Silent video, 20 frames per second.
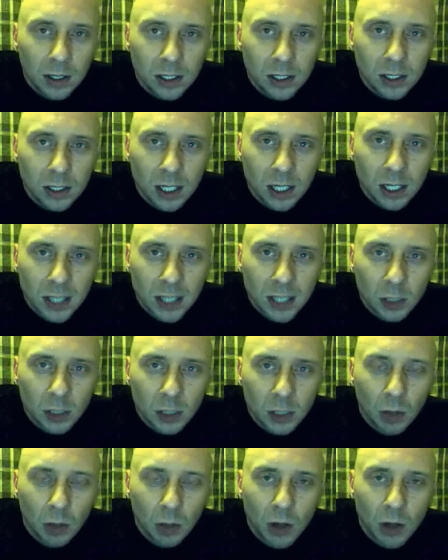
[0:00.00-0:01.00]
is they
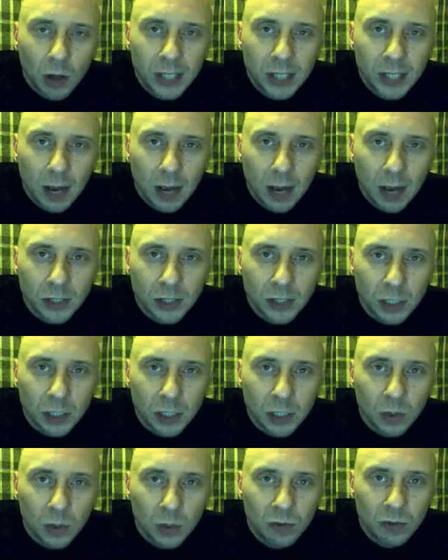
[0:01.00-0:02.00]
set up
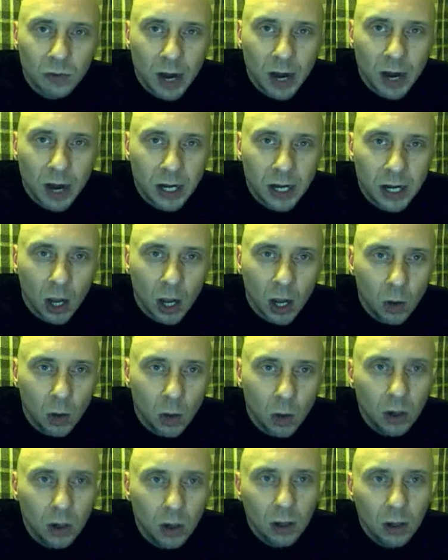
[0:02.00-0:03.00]
lighthouses with
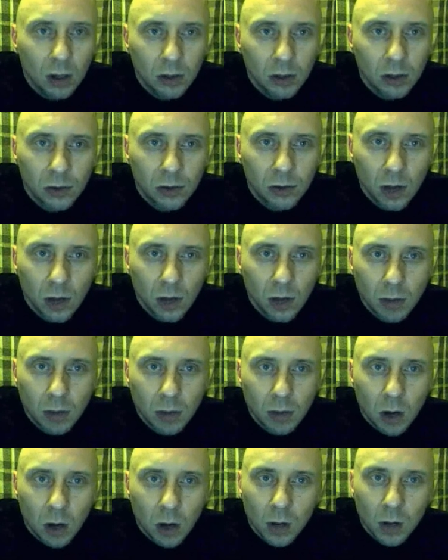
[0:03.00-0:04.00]
radio
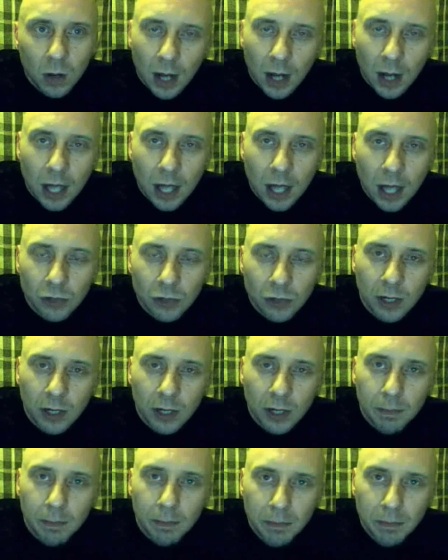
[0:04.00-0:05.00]

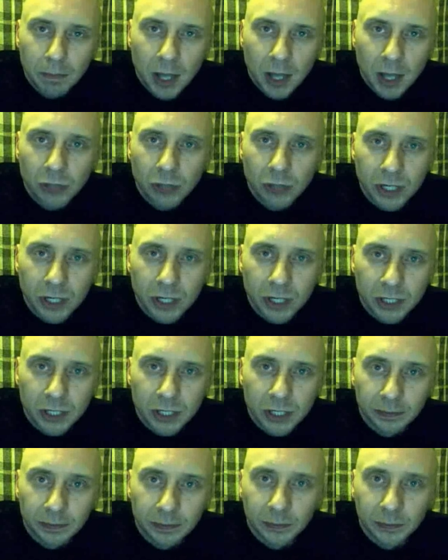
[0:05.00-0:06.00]
thermoelectric
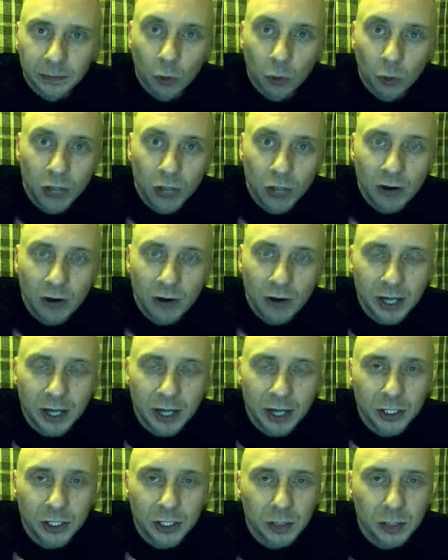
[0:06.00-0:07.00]
batteries or
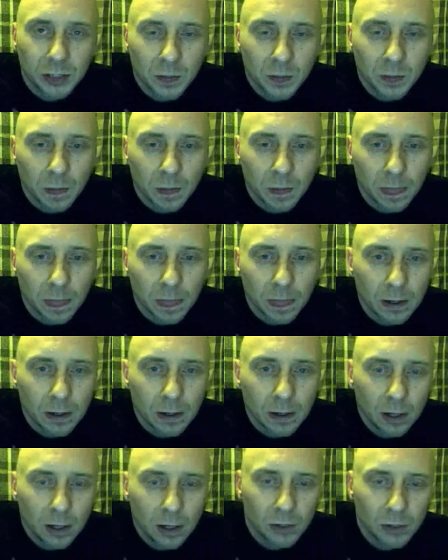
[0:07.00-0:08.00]
generators,
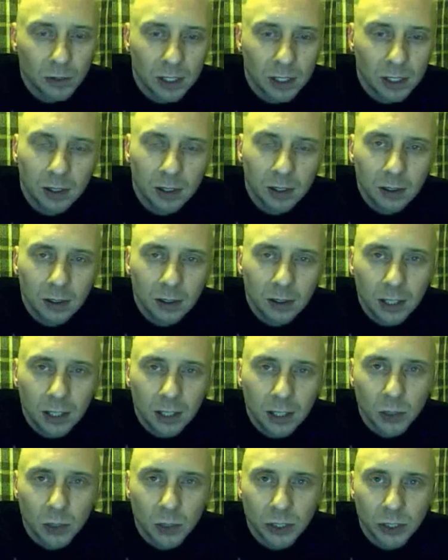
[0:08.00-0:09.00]
and obviously
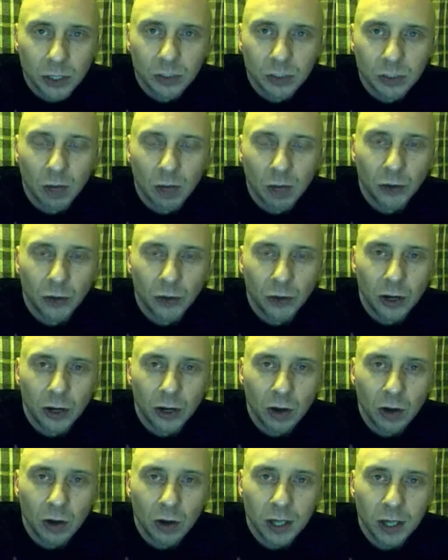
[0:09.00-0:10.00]
they switch themselves on
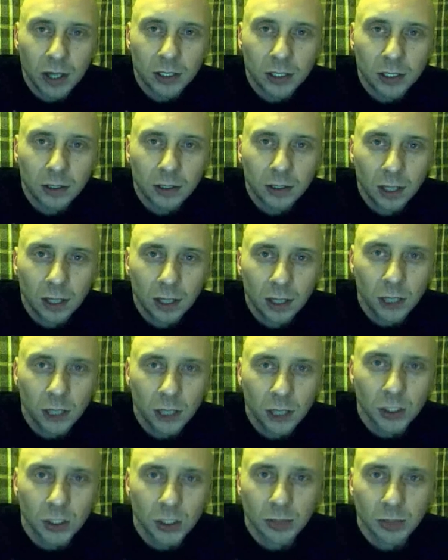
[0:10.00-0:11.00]
at night and
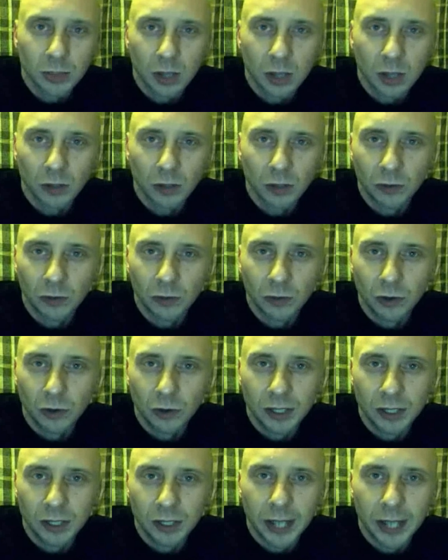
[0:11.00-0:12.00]
switch themselves off
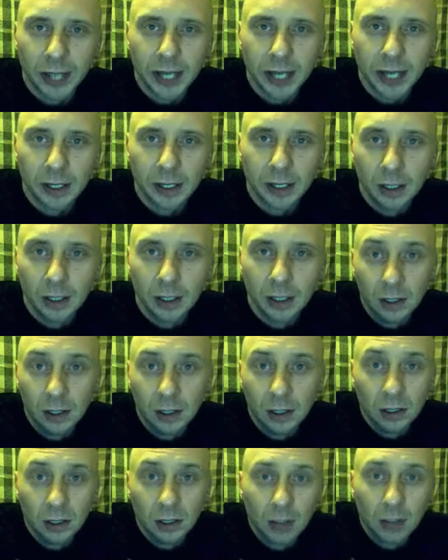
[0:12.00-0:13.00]
during the day
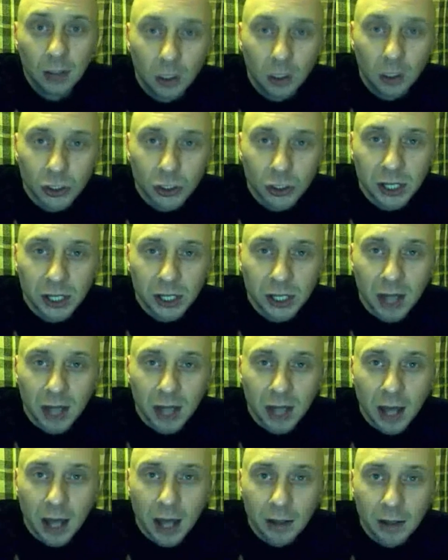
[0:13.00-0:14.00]
and just sit
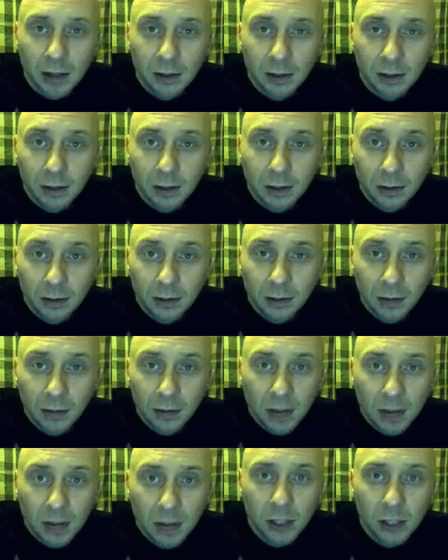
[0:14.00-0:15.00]
there,
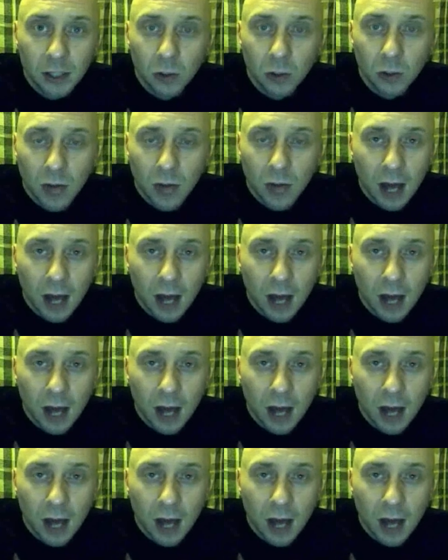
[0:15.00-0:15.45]
and they do